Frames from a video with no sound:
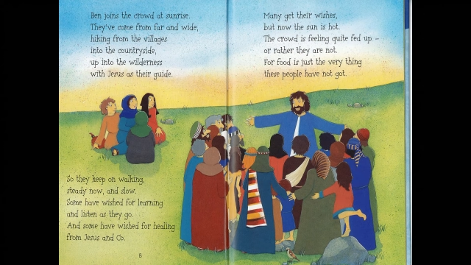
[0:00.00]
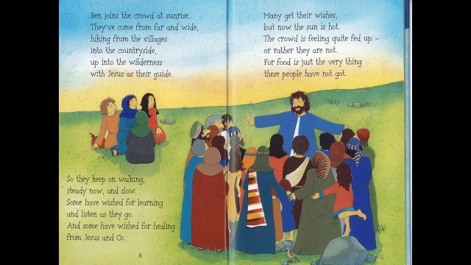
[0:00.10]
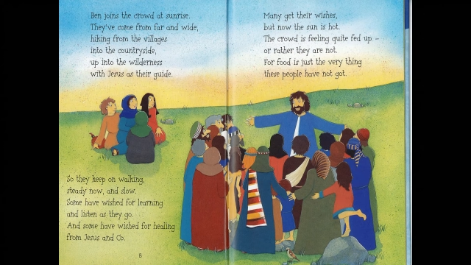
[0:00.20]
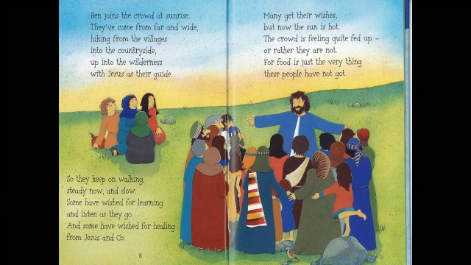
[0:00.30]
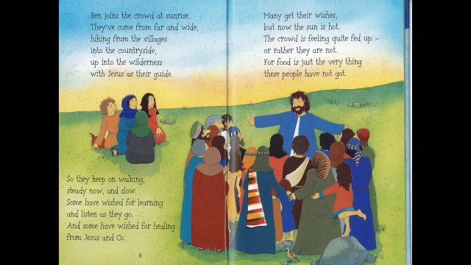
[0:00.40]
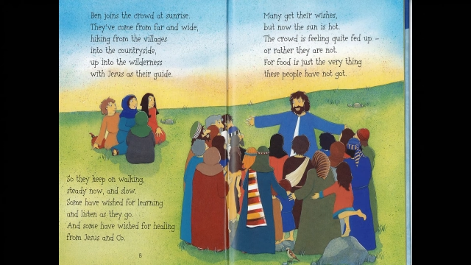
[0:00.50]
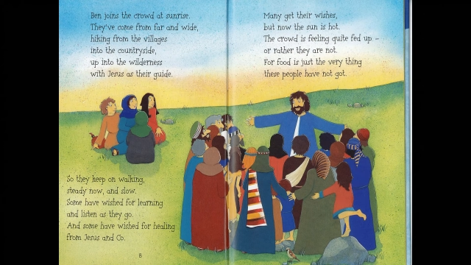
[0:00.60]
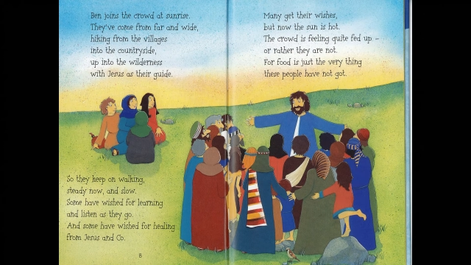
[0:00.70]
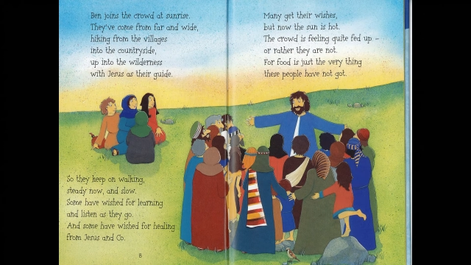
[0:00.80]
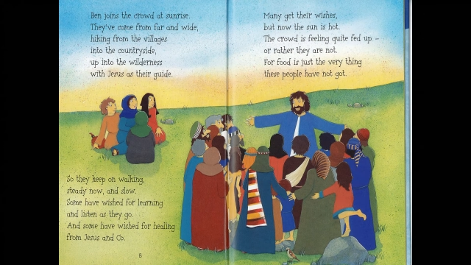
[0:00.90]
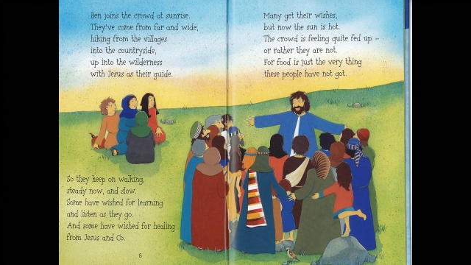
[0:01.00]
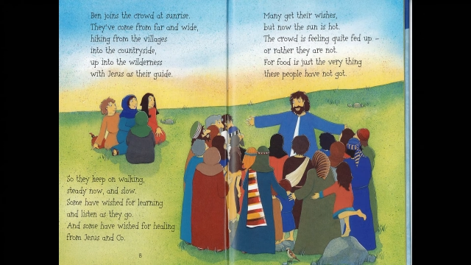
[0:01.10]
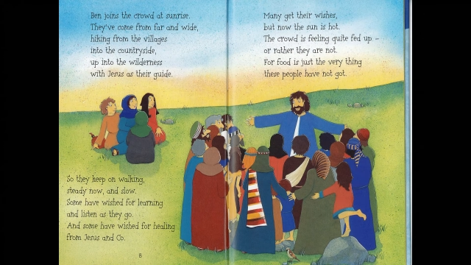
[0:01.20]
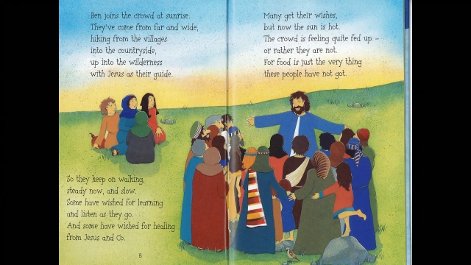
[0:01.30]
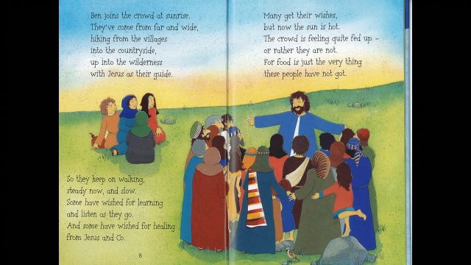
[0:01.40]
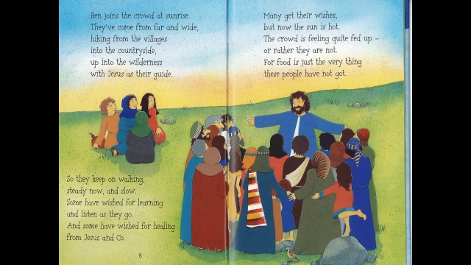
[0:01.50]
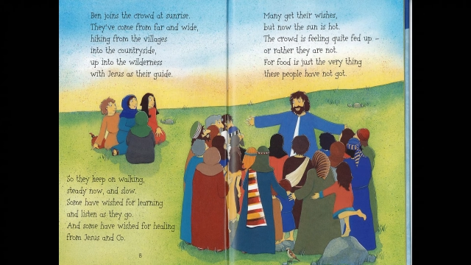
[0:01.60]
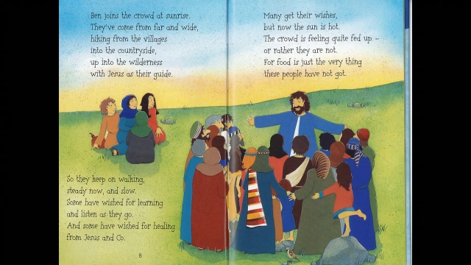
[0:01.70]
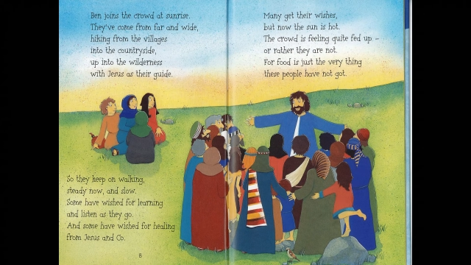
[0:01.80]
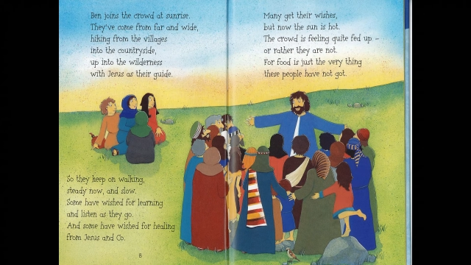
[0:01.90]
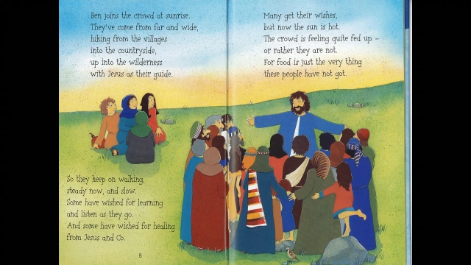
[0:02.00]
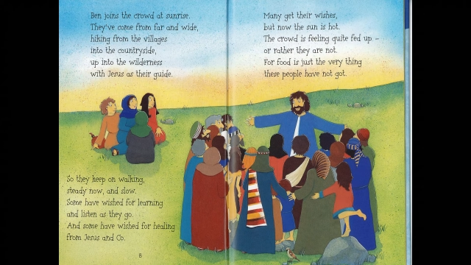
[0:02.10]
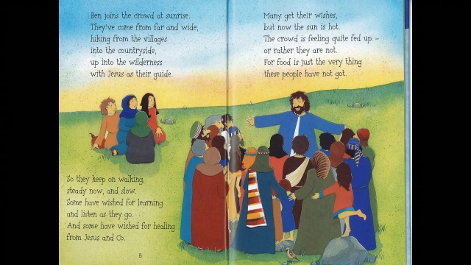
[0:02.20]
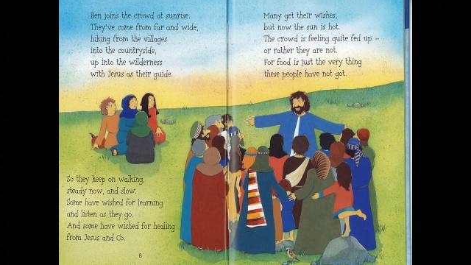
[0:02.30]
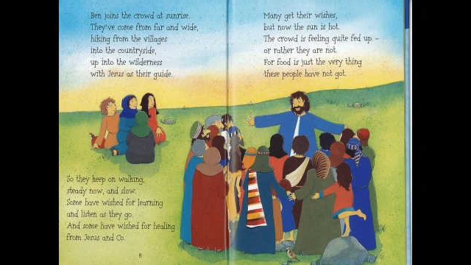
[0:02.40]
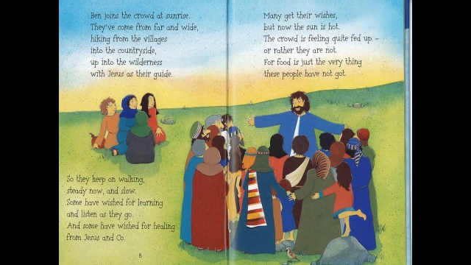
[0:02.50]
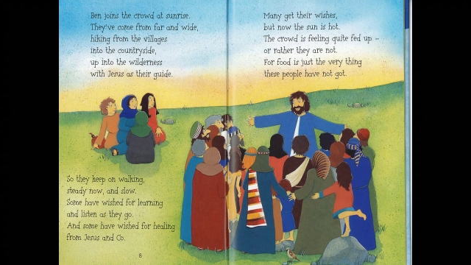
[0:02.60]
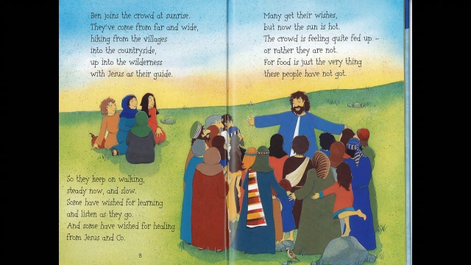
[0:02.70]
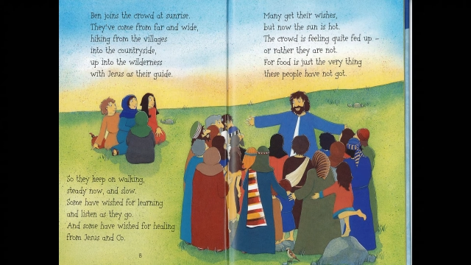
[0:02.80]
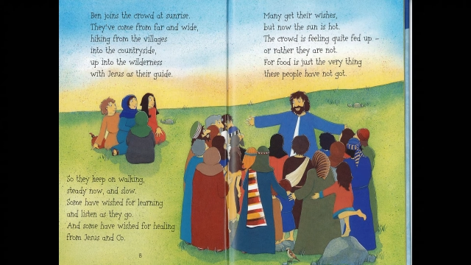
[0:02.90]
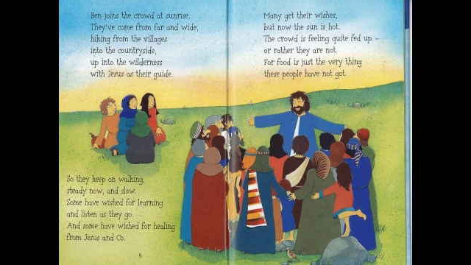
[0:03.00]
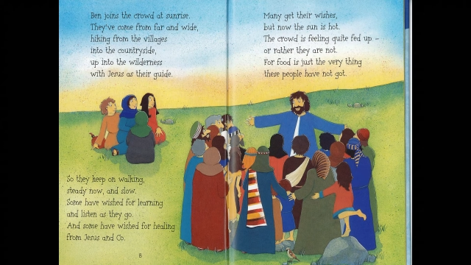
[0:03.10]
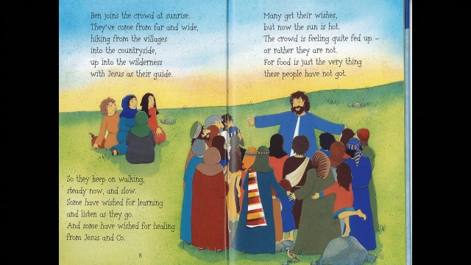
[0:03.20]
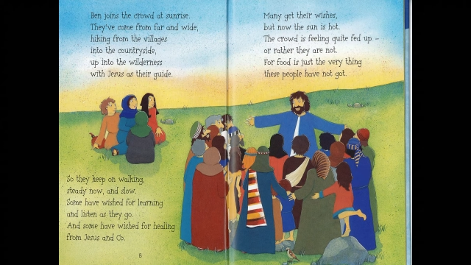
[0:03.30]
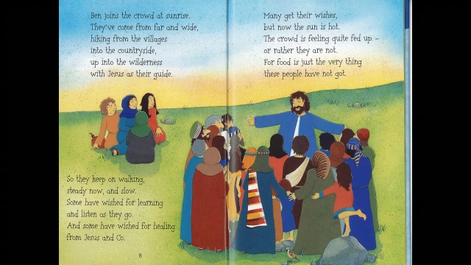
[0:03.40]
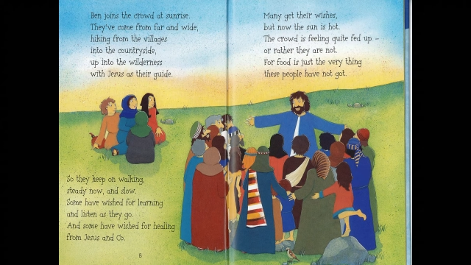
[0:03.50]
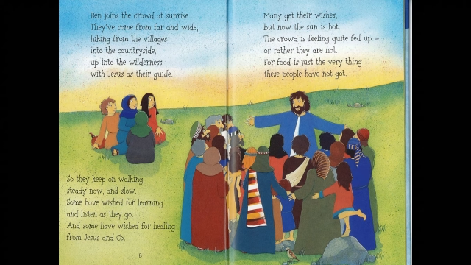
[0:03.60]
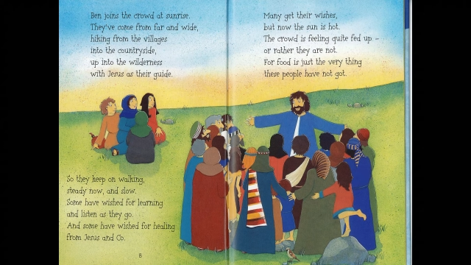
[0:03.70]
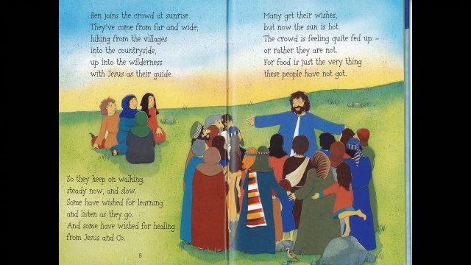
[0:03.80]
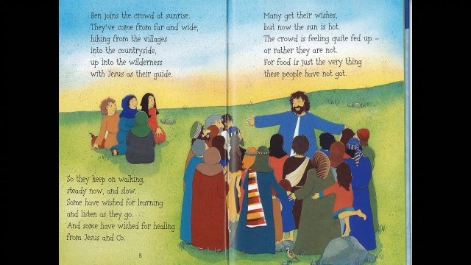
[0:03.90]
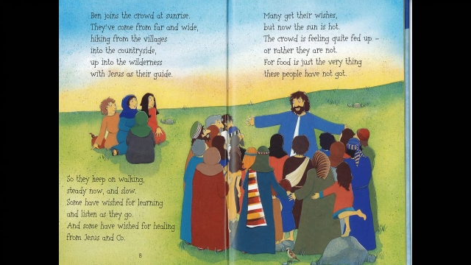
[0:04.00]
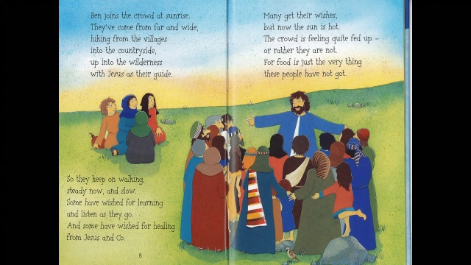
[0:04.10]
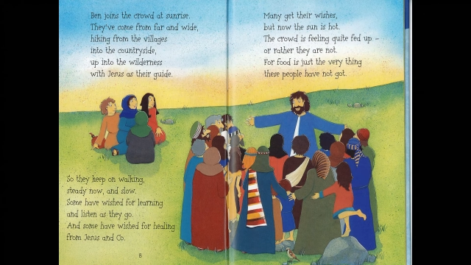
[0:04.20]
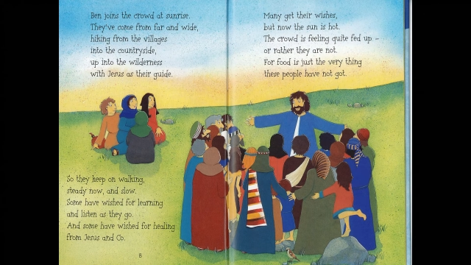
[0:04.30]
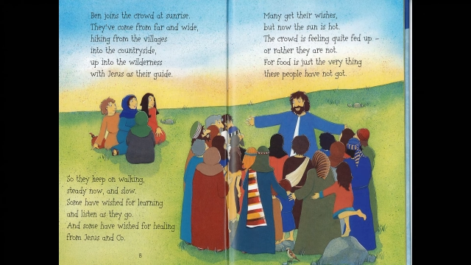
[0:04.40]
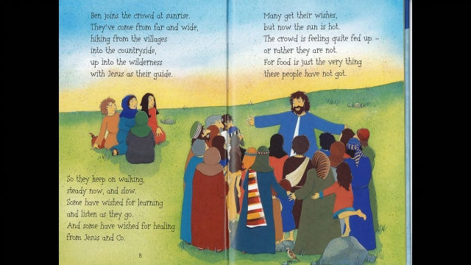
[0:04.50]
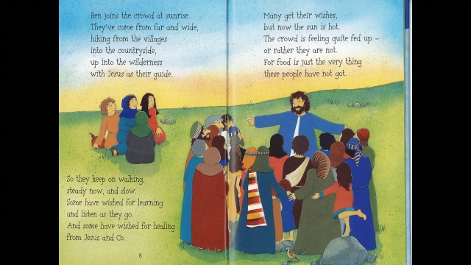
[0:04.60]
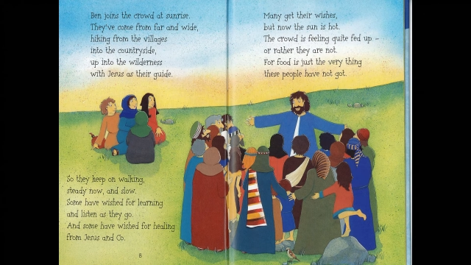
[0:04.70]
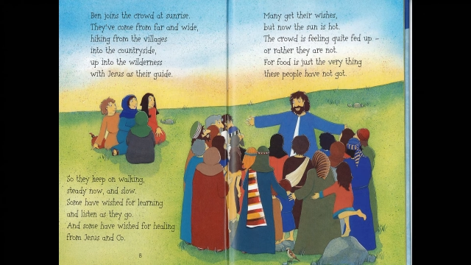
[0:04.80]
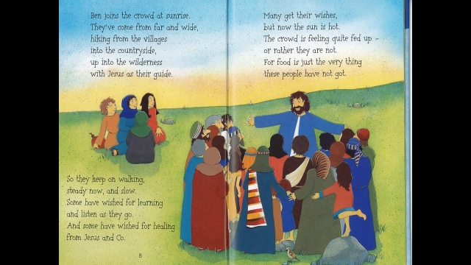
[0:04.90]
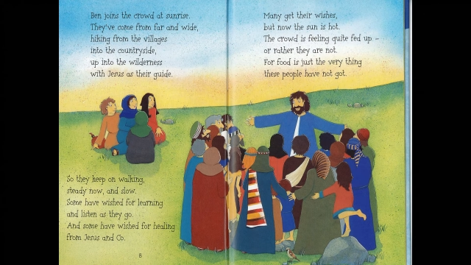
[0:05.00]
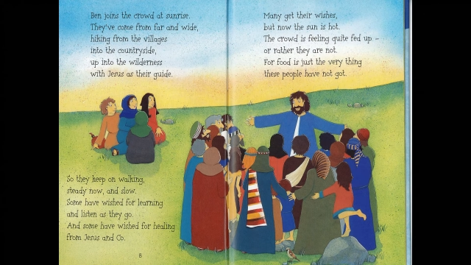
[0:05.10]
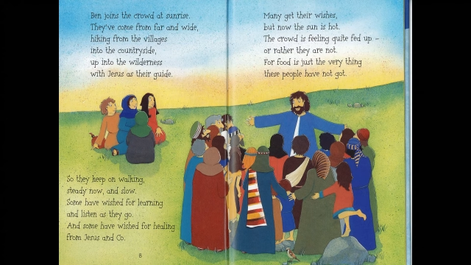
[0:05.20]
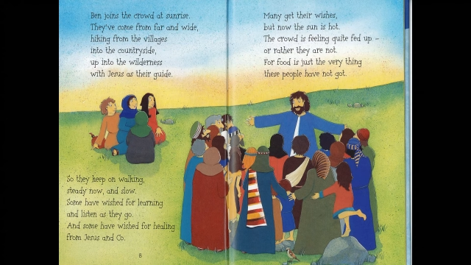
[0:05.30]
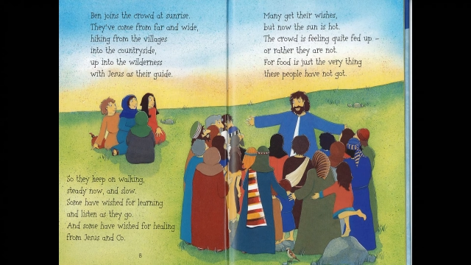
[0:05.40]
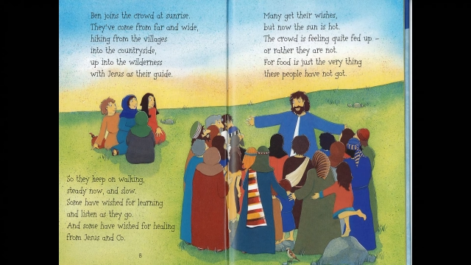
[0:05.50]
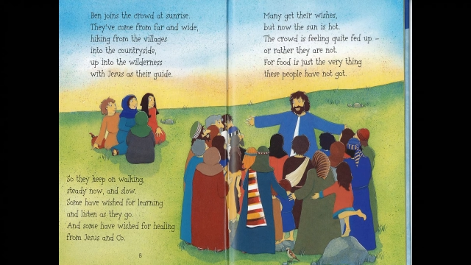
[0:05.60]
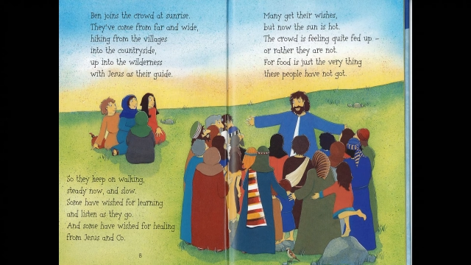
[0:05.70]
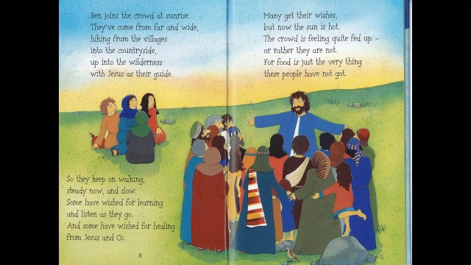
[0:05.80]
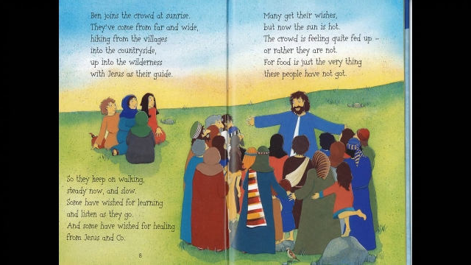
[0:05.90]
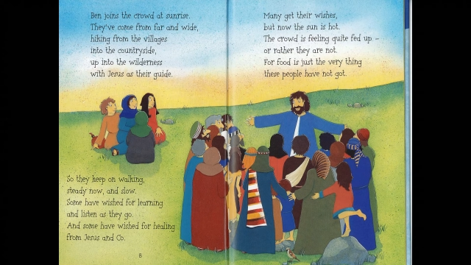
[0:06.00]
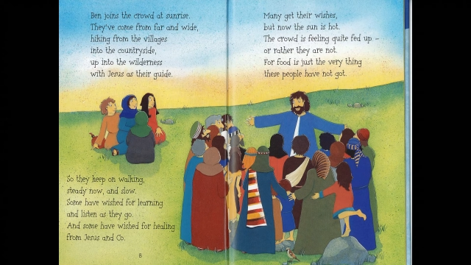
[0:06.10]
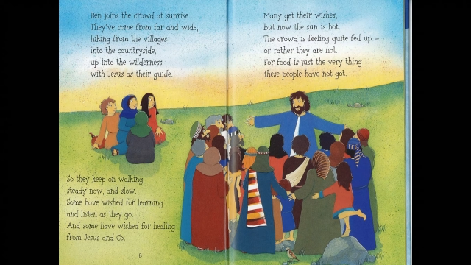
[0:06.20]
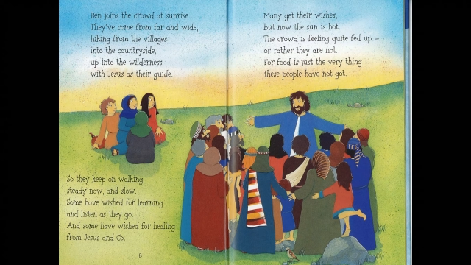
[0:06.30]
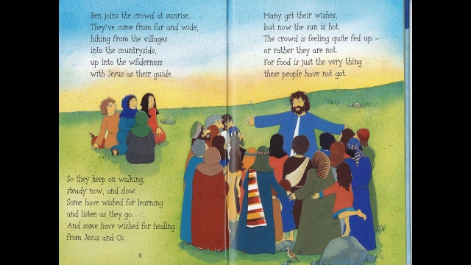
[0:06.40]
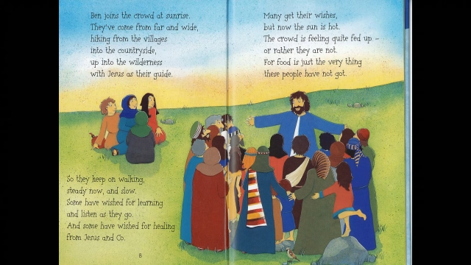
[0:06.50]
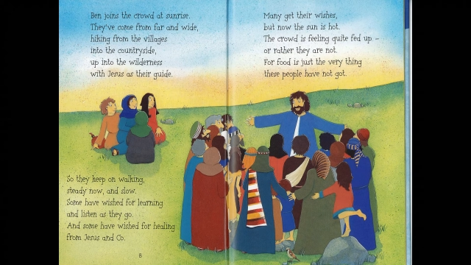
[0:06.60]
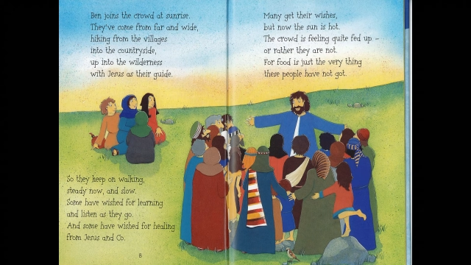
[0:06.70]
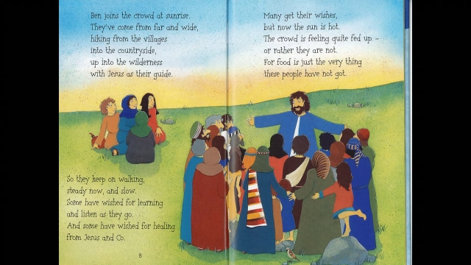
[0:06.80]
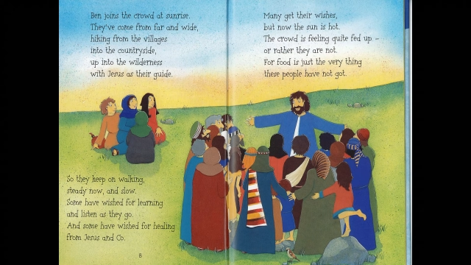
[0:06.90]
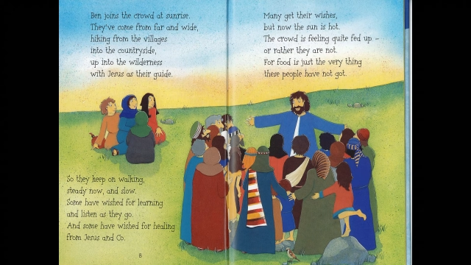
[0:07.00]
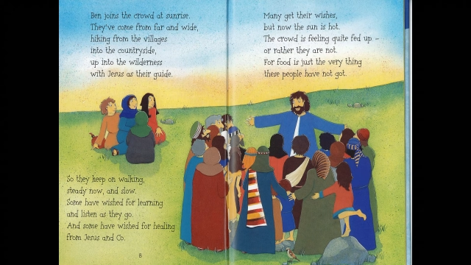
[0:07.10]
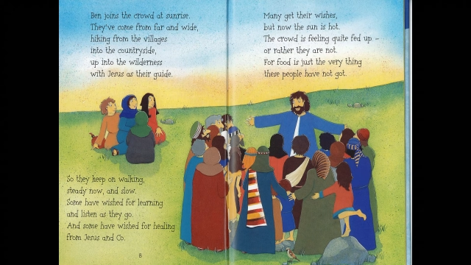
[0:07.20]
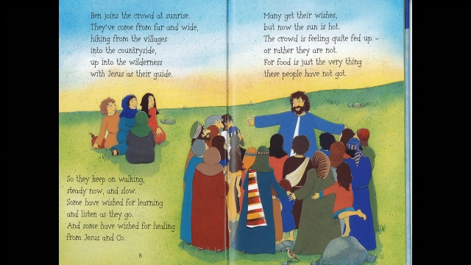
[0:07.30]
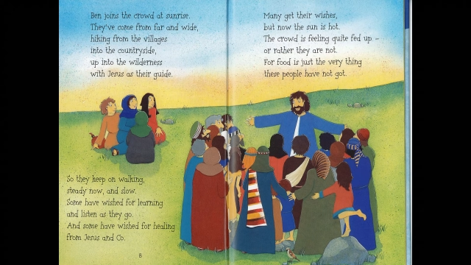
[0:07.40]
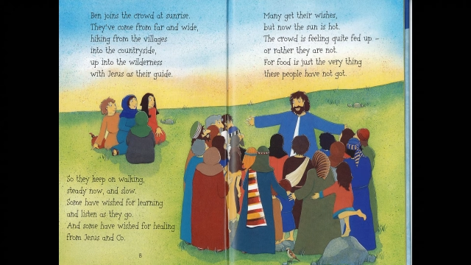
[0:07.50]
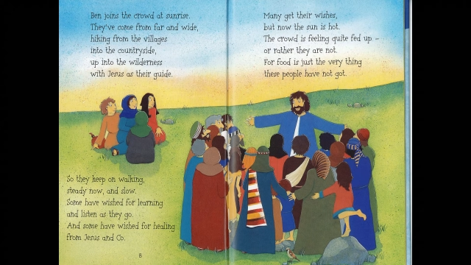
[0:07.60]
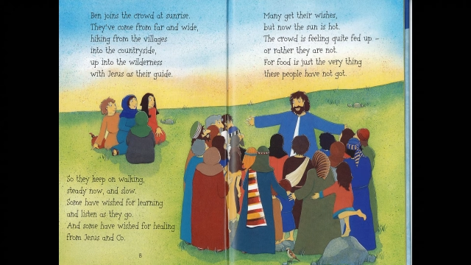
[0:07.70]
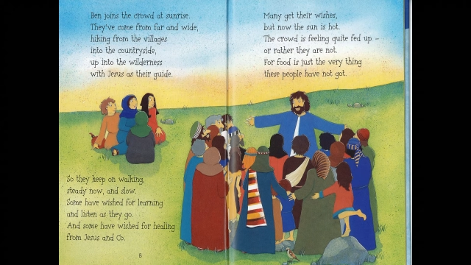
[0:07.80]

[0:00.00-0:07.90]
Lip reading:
[unreadable: no face in view]